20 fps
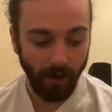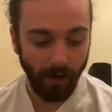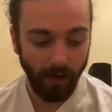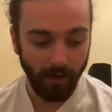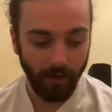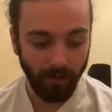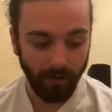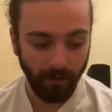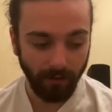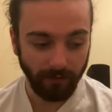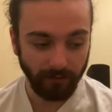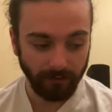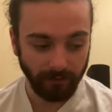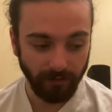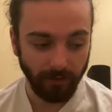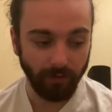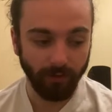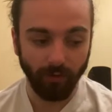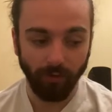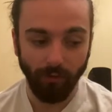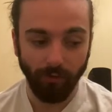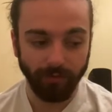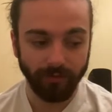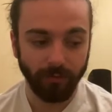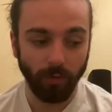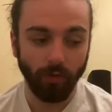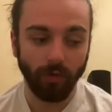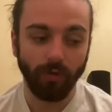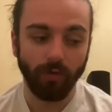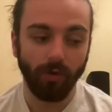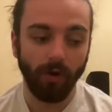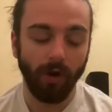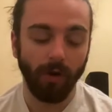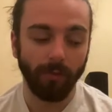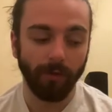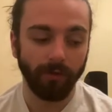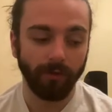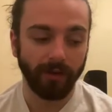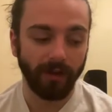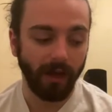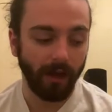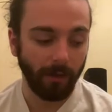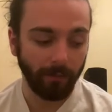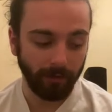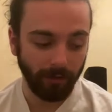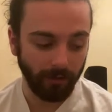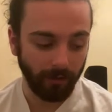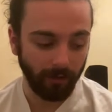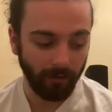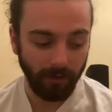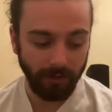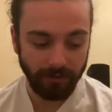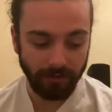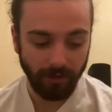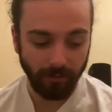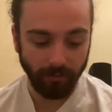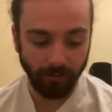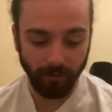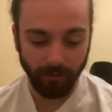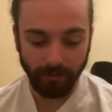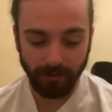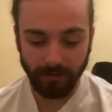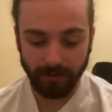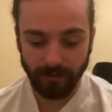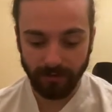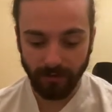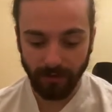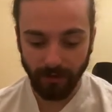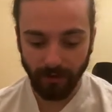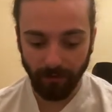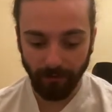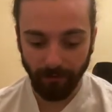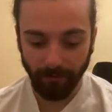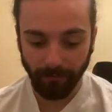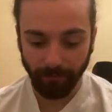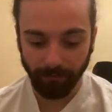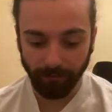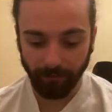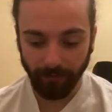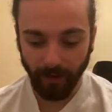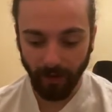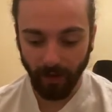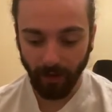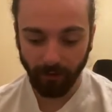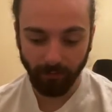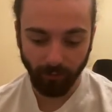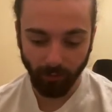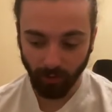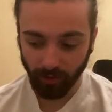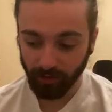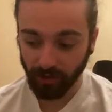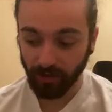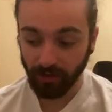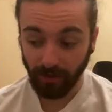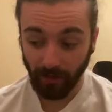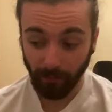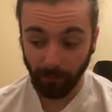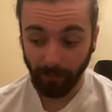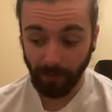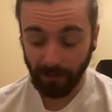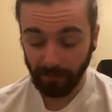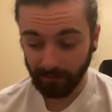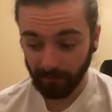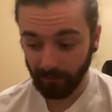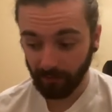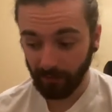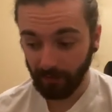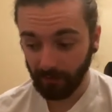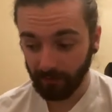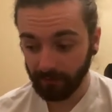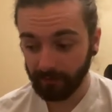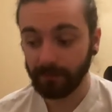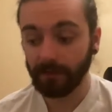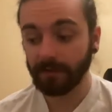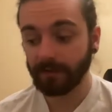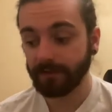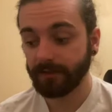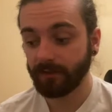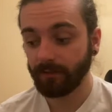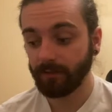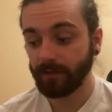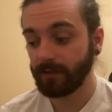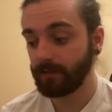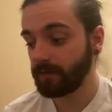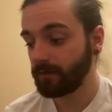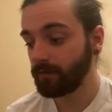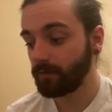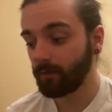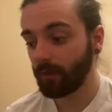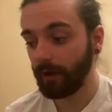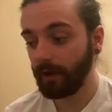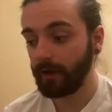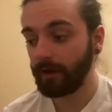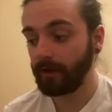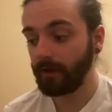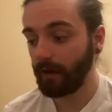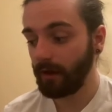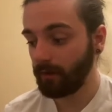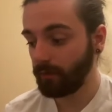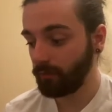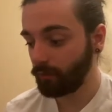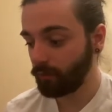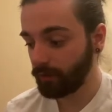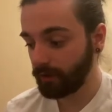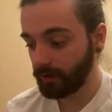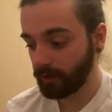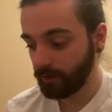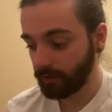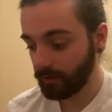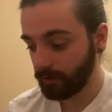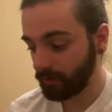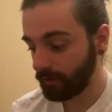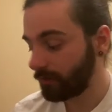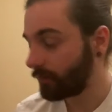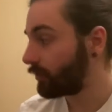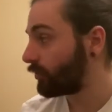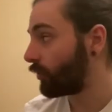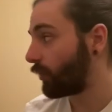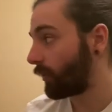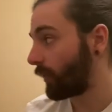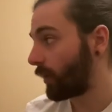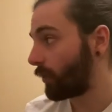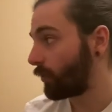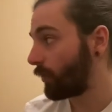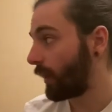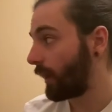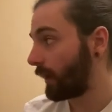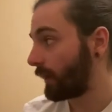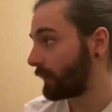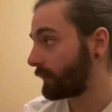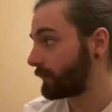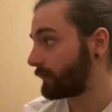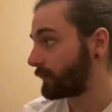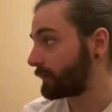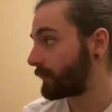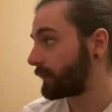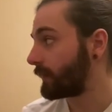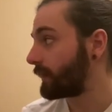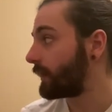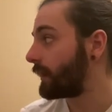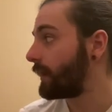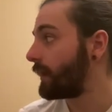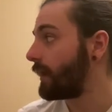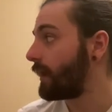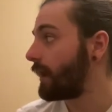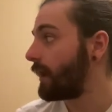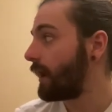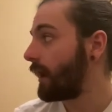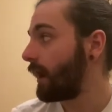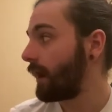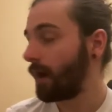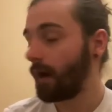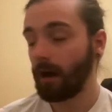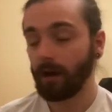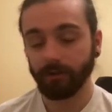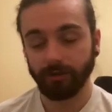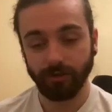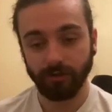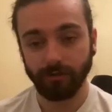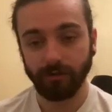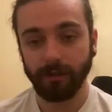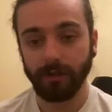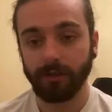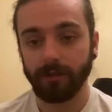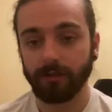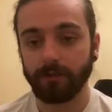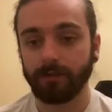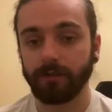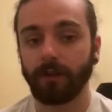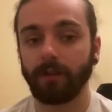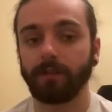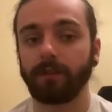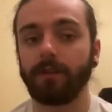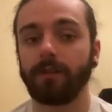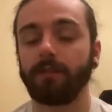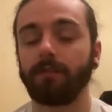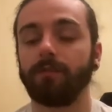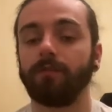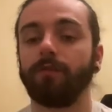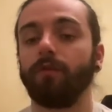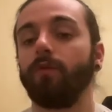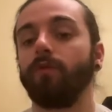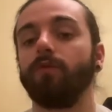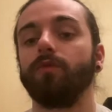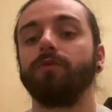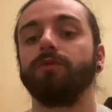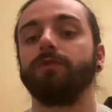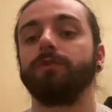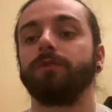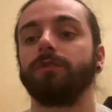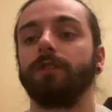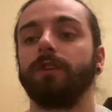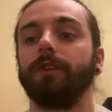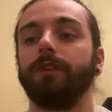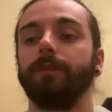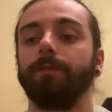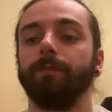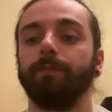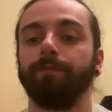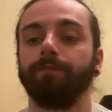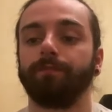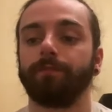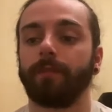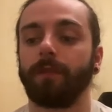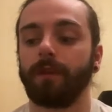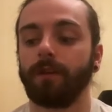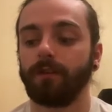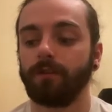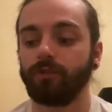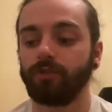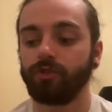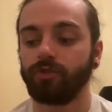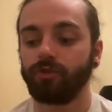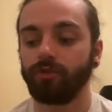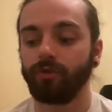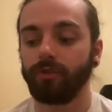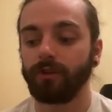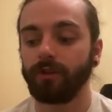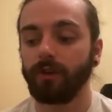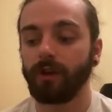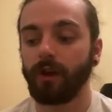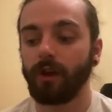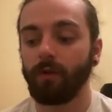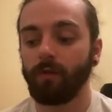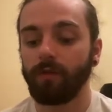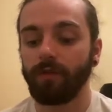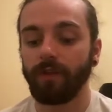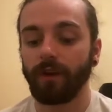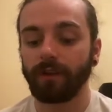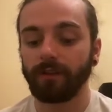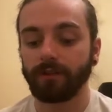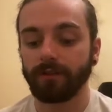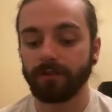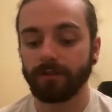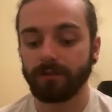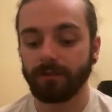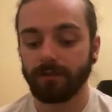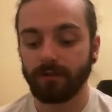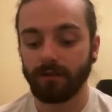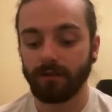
things, I know we've spoke a lot about the camera in the last couple of weeks, and we're going to get back to that next week when we go out and actually start taking photos and showing you how things